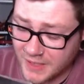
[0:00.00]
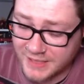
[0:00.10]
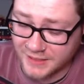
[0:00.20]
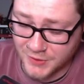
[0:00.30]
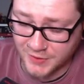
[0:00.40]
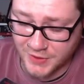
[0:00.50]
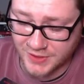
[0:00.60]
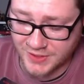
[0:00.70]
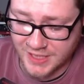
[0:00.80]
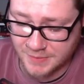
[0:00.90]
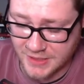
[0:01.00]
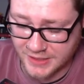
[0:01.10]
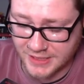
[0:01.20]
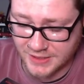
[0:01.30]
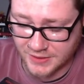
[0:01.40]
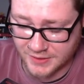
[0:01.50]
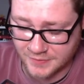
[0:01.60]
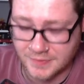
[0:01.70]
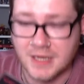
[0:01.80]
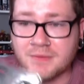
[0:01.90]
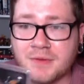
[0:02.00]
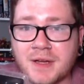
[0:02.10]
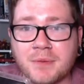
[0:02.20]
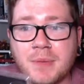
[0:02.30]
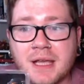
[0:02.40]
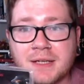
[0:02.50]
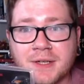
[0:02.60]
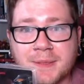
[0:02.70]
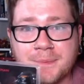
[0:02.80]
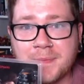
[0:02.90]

It literally just says Metal Gear Solid 5: The Phantom Pain on it.